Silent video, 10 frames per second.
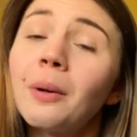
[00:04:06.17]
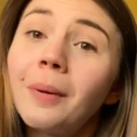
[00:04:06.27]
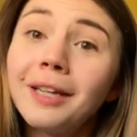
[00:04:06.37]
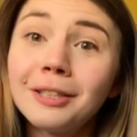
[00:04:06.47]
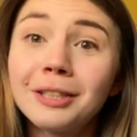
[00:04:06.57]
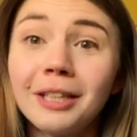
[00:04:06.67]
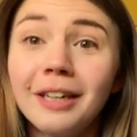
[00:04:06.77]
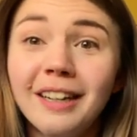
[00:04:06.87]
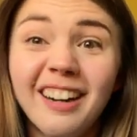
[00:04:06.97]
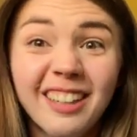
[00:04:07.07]
which
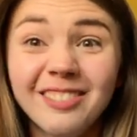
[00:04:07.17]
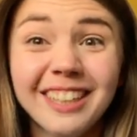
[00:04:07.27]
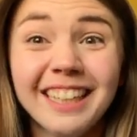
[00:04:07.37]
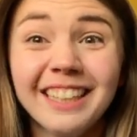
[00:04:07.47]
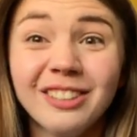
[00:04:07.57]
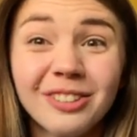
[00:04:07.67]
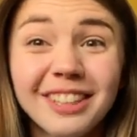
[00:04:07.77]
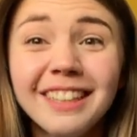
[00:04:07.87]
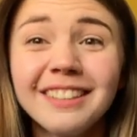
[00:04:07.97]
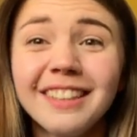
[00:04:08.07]
I really
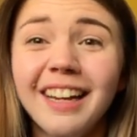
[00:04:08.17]
enjoyed.